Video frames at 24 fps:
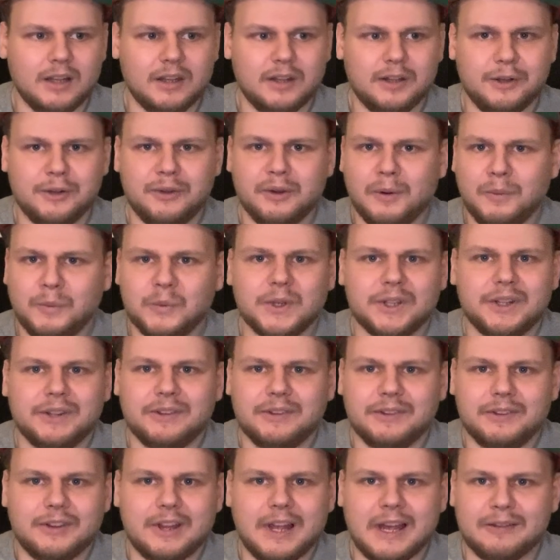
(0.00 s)
you don't
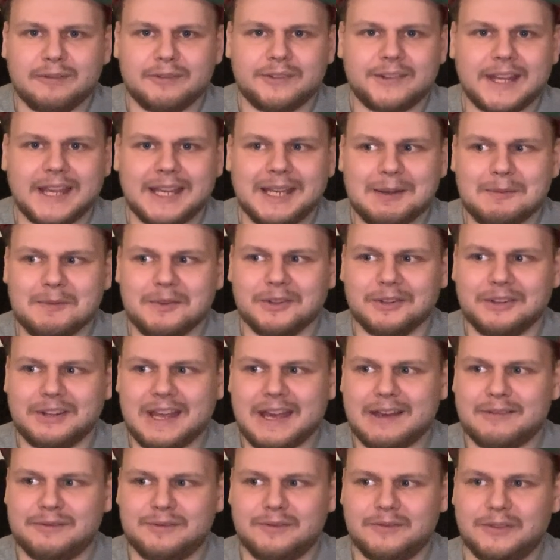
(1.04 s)
want to have games on
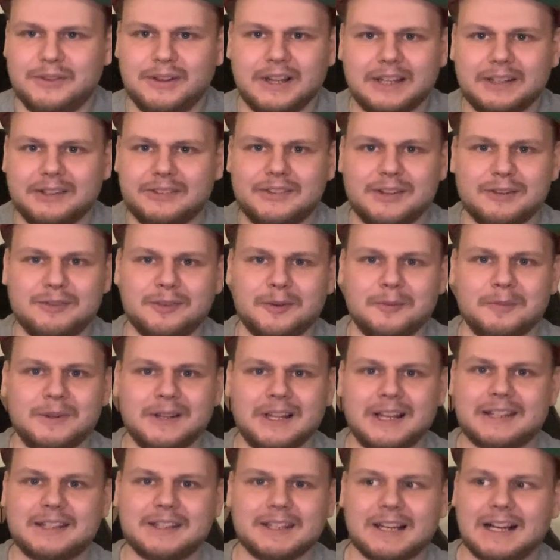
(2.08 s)
different,
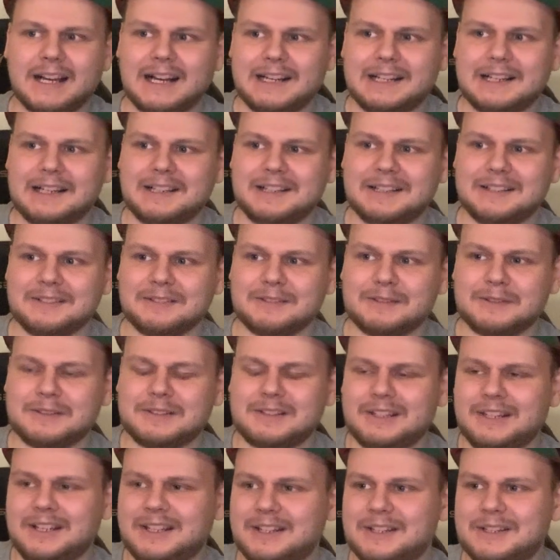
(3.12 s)
like,
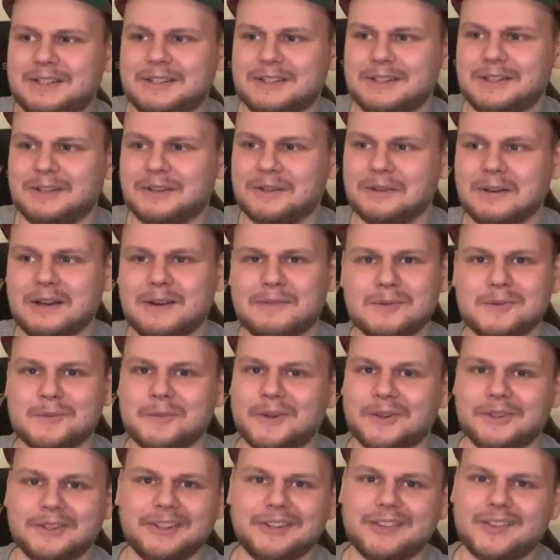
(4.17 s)
I will be
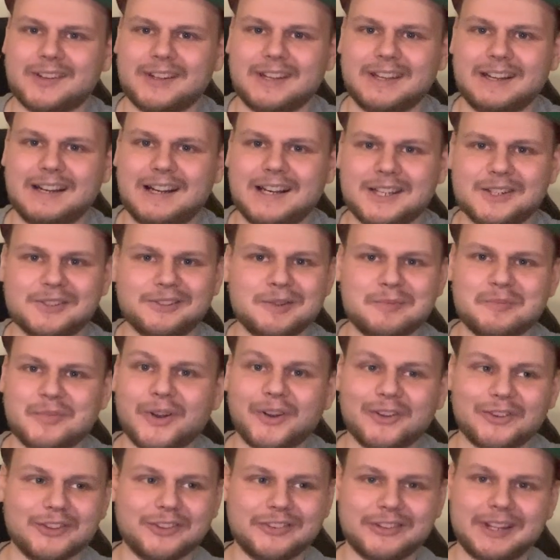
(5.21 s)
honest here, I only
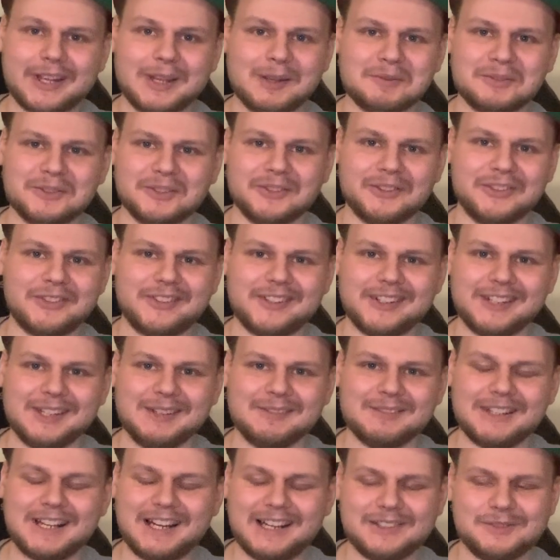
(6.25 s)
purchase games on
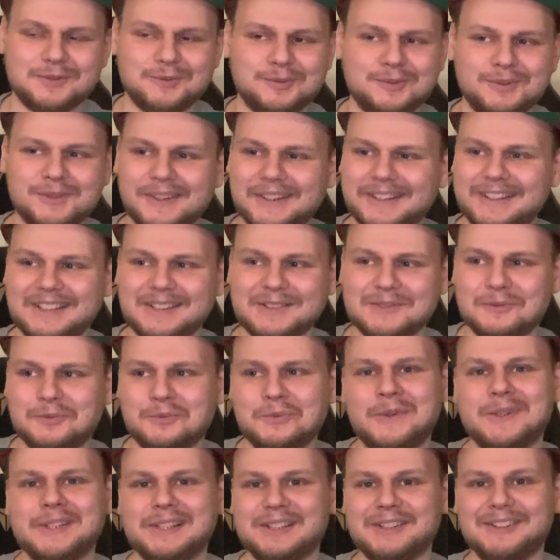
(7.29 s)
Steam. I really,
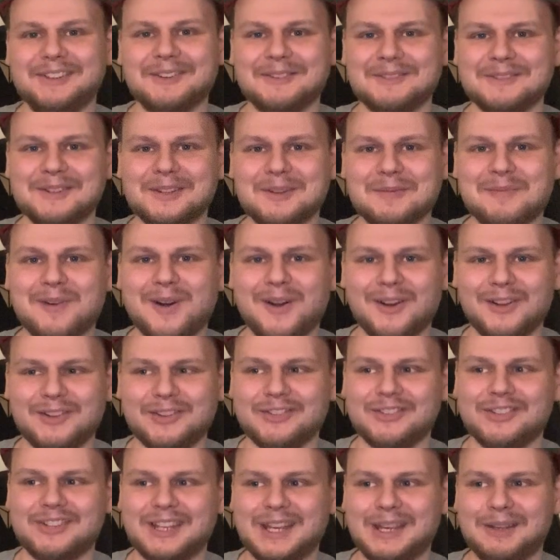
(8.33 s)
really don't want to
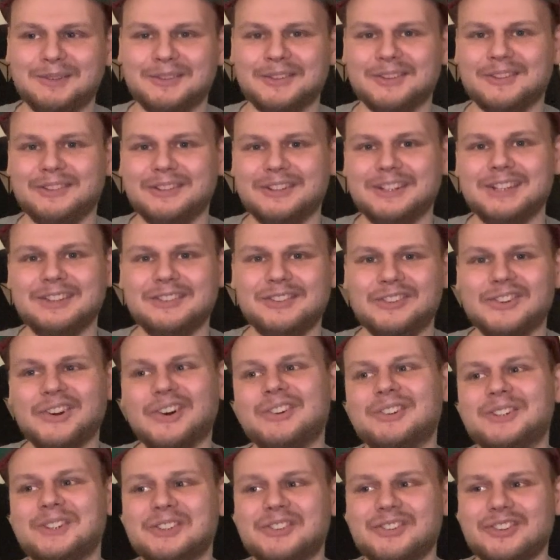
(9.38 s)
purchase games on either
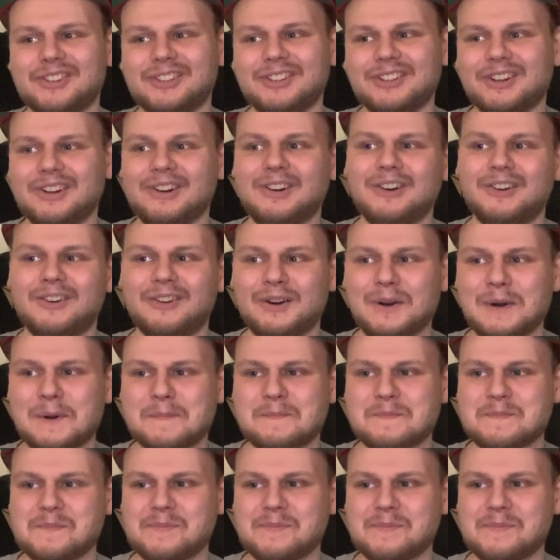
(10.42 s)
Origin or